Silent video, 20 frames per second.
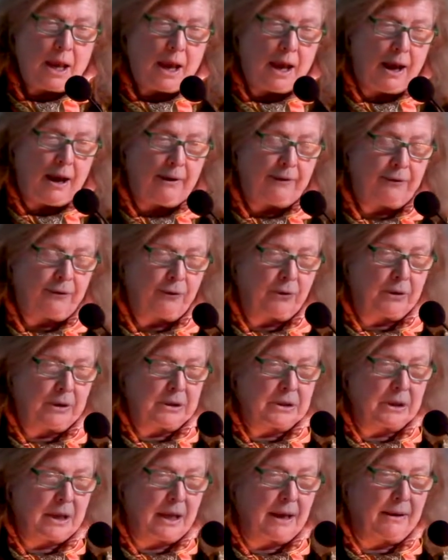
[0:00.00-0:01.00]
uh, for a,
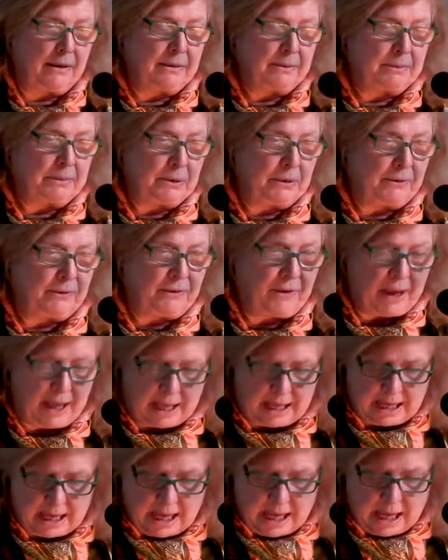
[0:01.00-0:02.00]
a
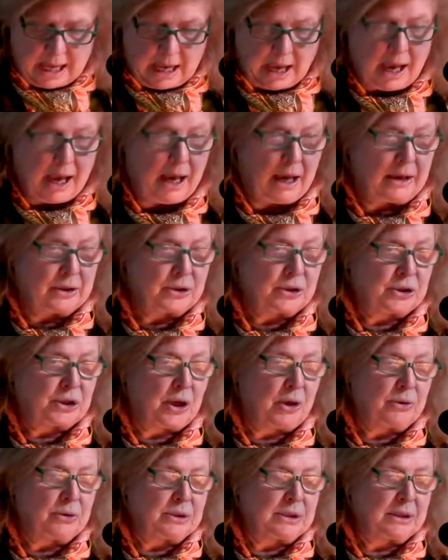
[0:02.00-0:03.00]
buffet uh,
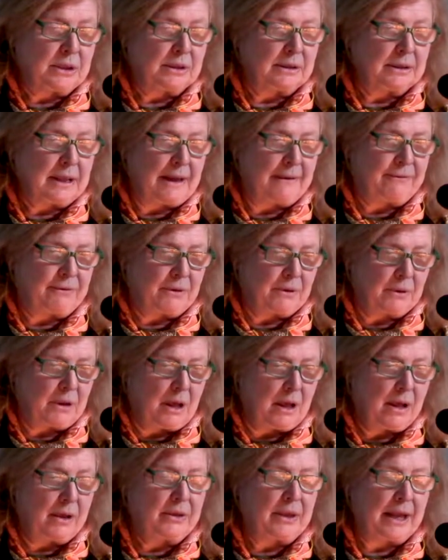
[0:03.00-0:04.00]
shows the level
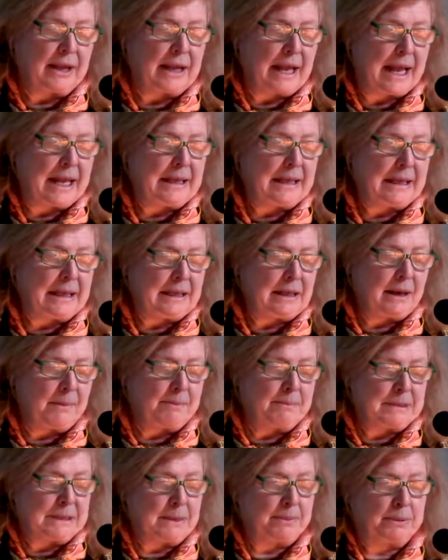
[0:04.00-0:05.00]
that any
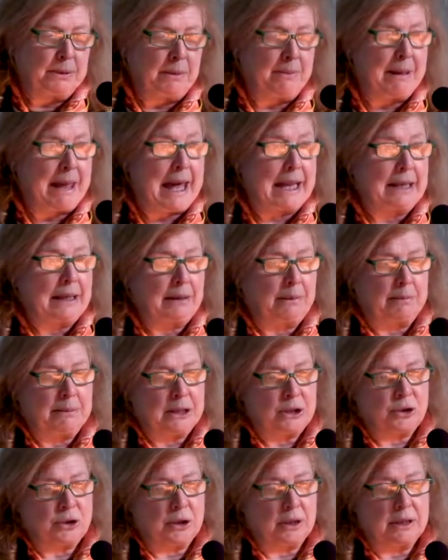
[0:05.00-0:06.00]
diplomatic
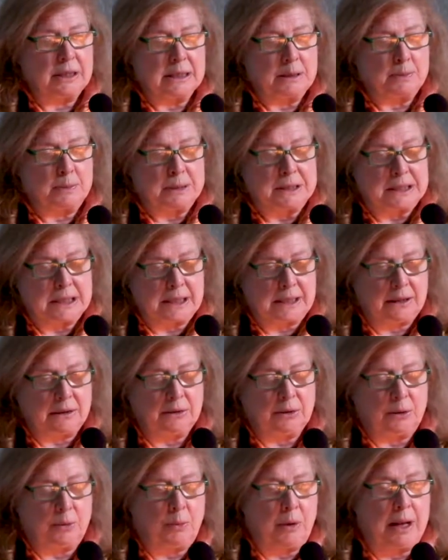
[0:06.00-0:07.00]
mission, this
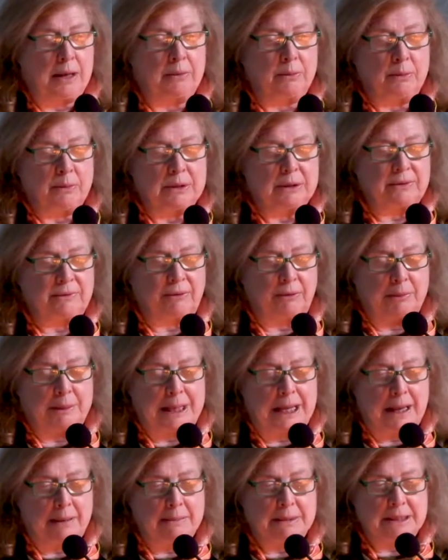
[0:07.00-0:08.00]
particular one was from
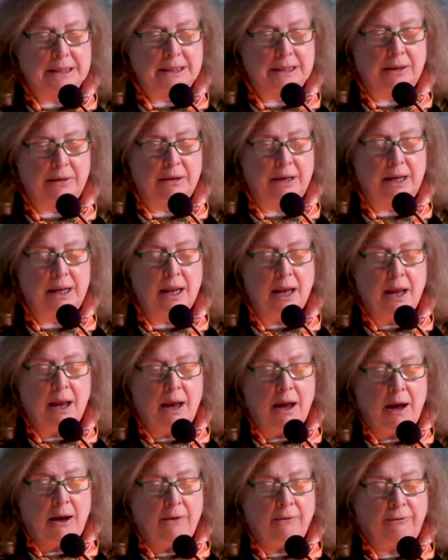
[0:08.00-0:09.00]
an emissary
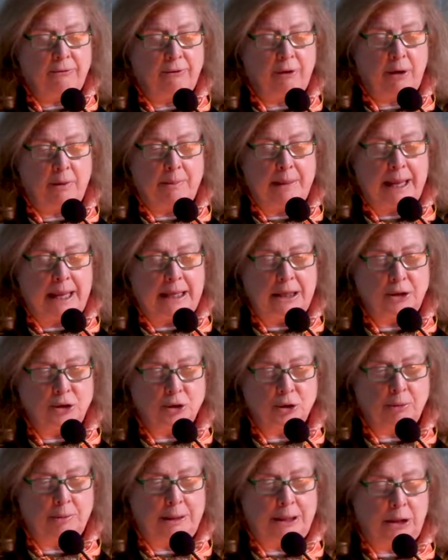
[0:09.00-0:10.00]
from a
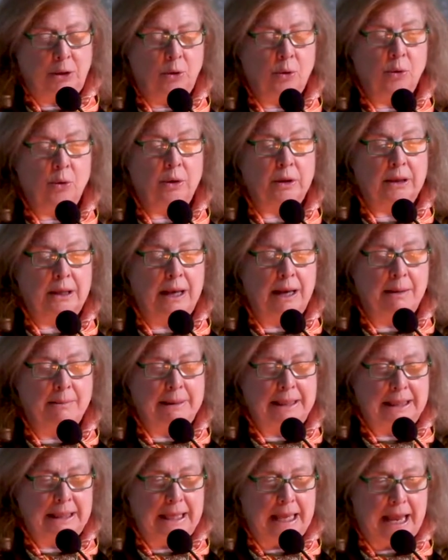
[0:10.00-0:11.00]
German court
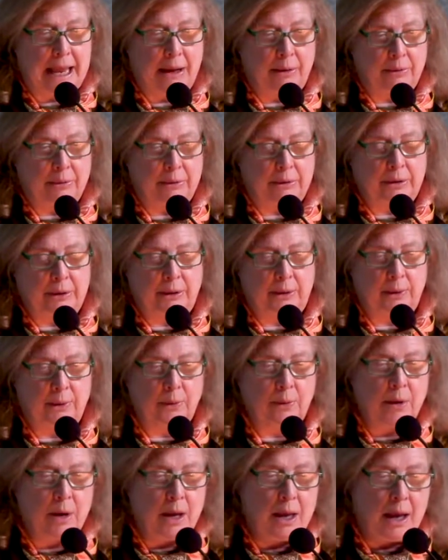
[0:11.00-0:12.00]
coming down
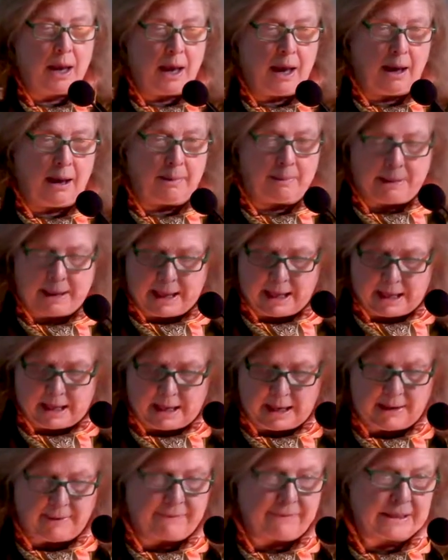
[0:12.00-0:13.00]
to uh,
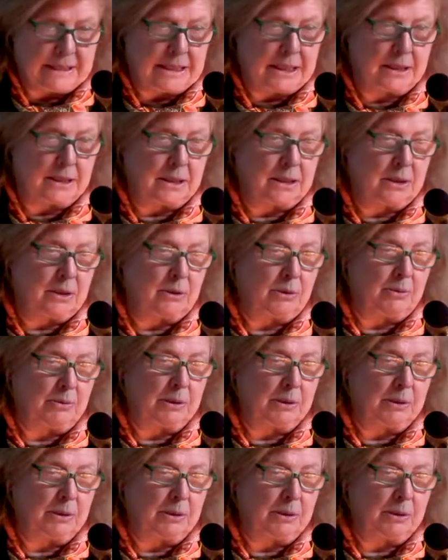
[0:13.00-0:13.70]
pay a visit to